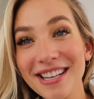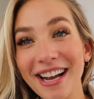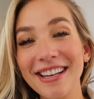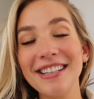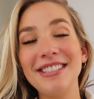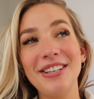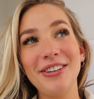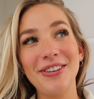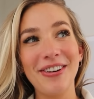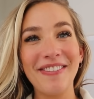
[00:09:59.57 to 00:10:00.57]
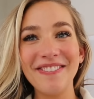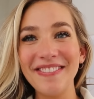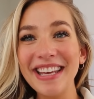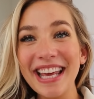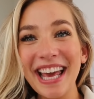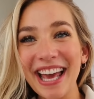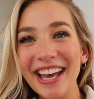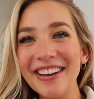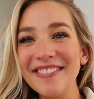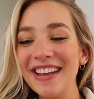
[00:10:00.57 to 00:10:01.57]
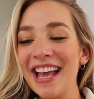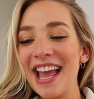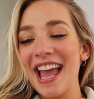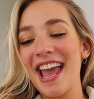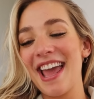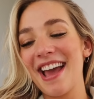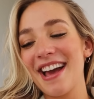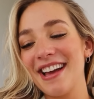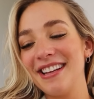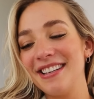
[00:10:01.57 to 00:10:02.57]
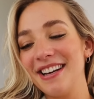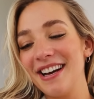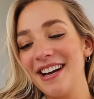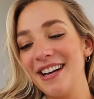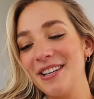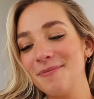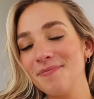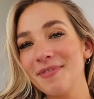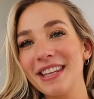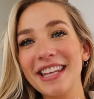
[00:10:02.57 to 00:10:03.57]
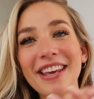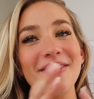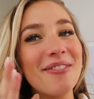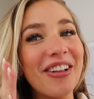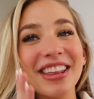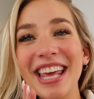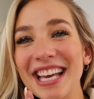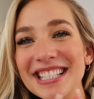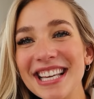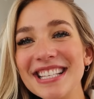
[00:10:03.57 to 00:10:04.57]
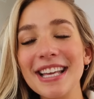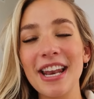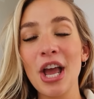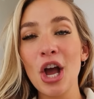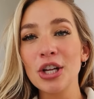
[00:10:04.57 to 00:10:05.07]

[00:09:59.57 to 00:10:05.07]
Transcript: excited to meet him and um, give him all the kisses and